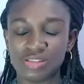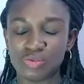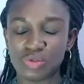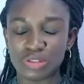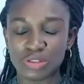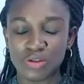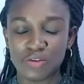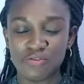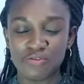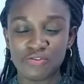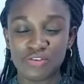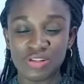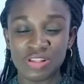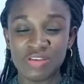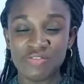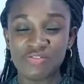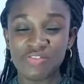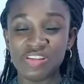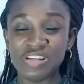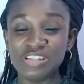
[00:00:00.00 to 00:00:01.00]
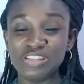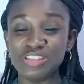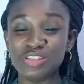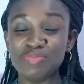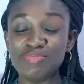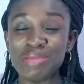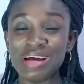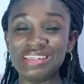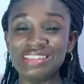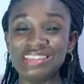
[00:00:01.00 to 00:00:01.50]
It was not funny
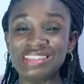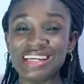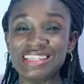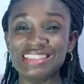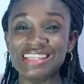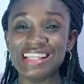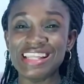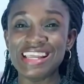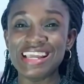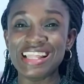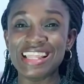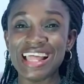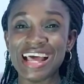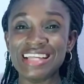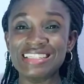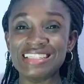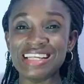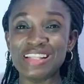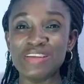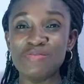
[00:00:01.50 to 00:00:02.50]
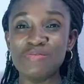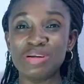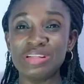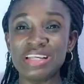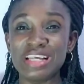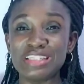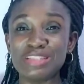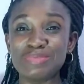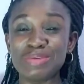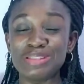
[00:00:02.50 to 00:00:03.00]
finishing marriage counseling class and
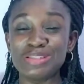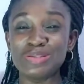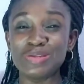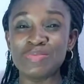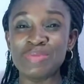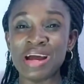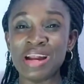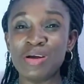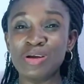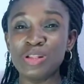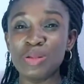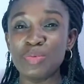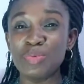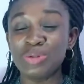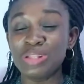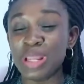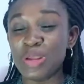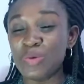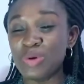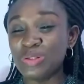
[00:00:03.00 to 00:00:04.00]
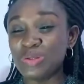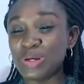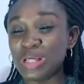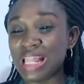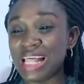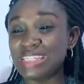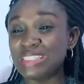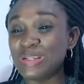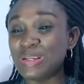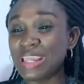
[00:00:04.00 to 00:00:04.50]
everybody expected to marry. All the people that you went to
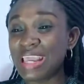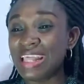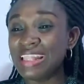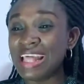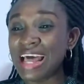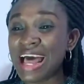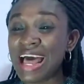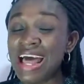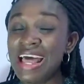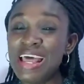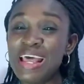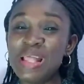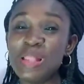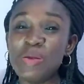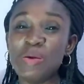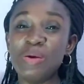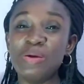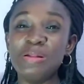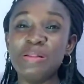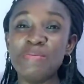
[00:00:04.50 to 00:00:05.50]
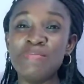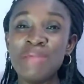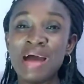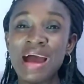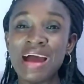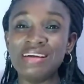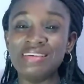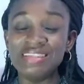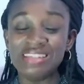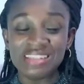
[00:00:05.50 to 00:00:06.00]
class together, you're already
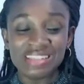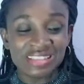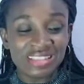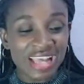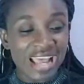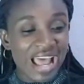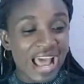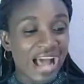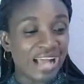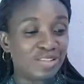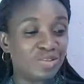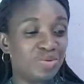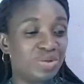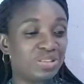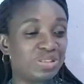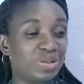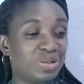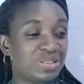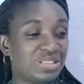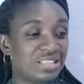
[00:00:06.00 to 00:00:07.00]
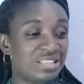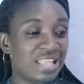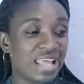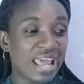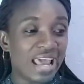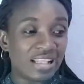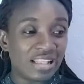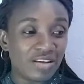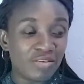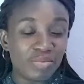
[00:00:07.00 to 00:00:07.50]
married and you're just
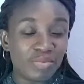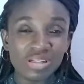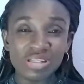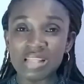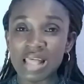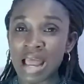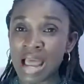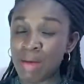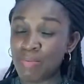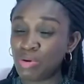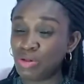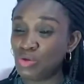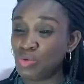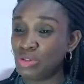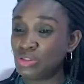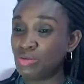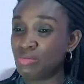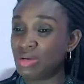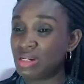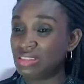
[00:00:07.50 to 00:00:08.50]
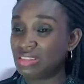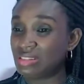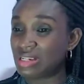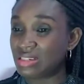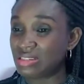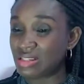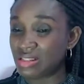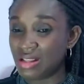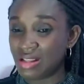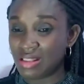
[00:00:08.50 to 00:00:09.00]
there, and everybody's like, but you went to marriage
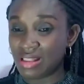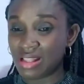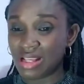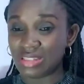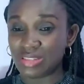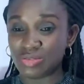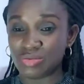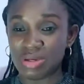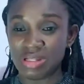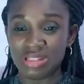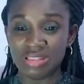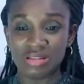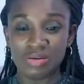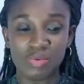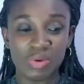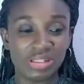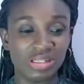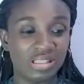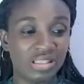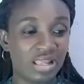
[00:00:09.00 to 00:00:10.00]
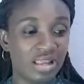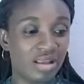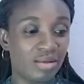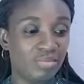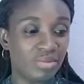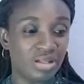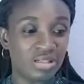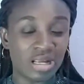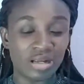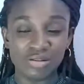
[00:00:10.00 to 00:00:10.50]
counseling class. When is the wedding taking
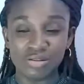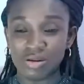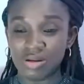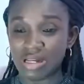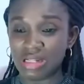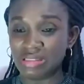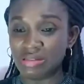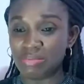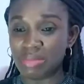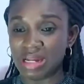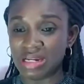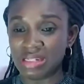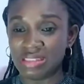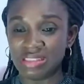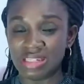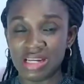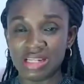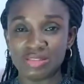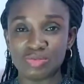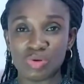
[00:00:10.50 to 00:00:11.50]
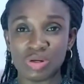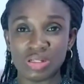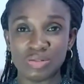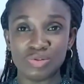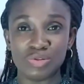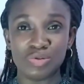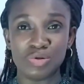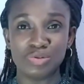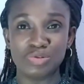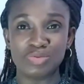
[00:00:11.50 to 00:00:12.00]
place? Are you not getting married yet? Why did
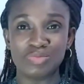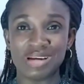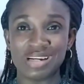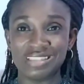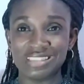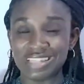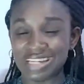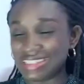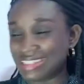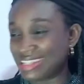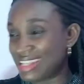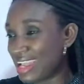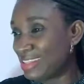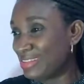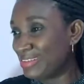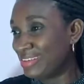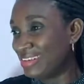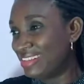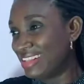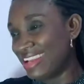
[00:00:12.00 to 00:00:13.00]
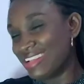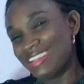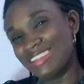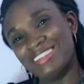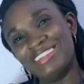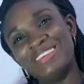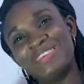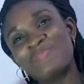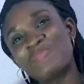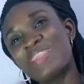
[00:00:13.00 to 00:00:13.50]
you go to marriage counseling all that,
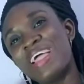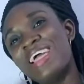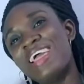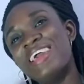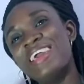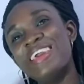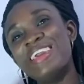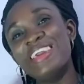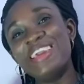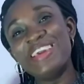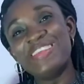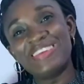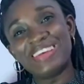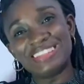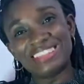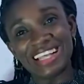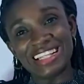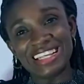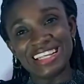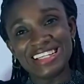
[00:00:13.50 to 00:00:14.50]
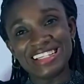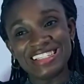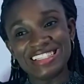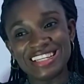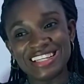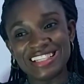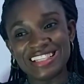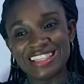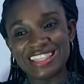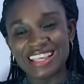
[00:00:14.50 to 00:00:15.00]
It wasn't an
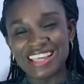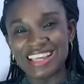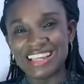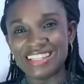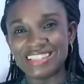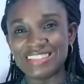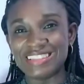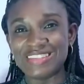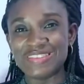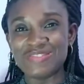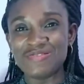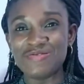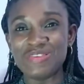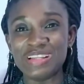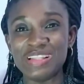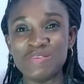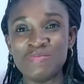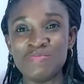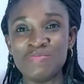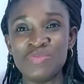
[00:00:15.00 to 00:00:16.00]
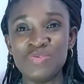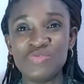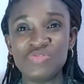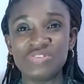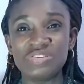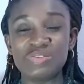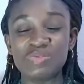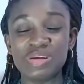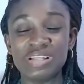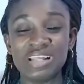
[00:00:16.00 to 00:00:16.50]
easy thing. So when the
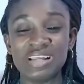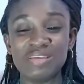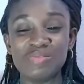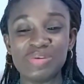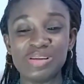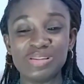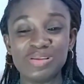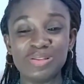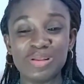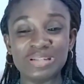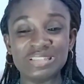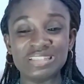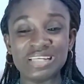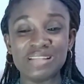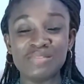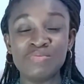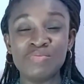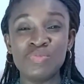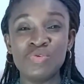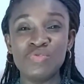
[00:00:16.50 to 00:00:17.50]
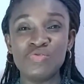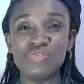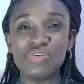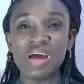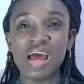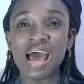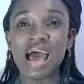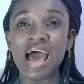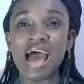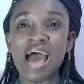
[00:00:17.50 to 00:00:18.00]
Lord said move,
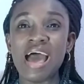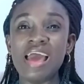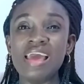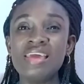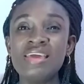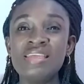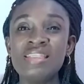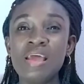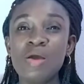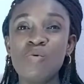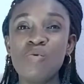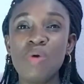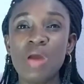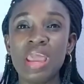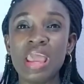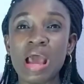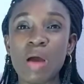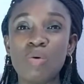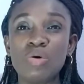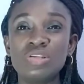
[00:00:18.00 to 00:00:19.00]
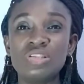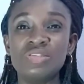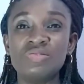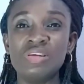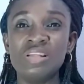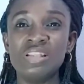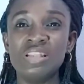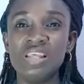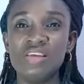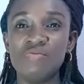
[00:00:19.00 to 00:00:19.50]
in a way, I was
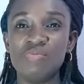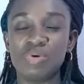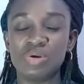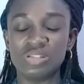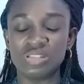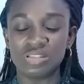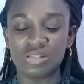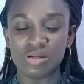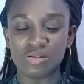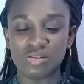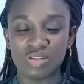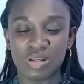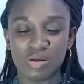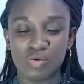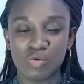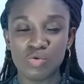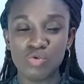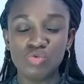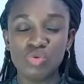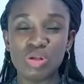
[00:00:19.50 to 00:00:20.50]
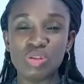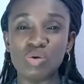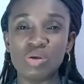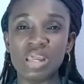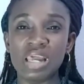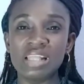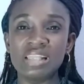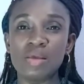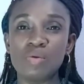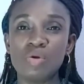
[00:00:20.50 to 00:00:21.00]
relieved because there's a good way to
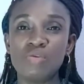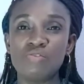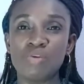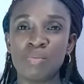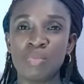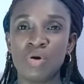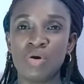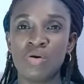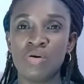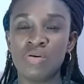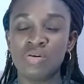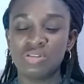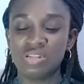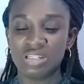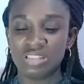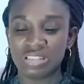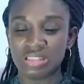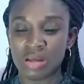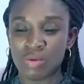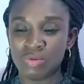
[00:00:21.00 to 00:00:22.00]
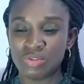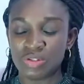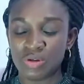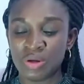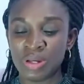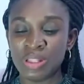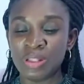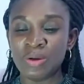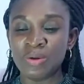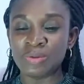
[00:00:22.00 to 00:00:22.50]
get away from all this that was
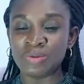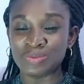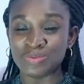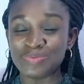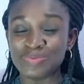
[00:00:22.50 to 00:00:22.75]
going on.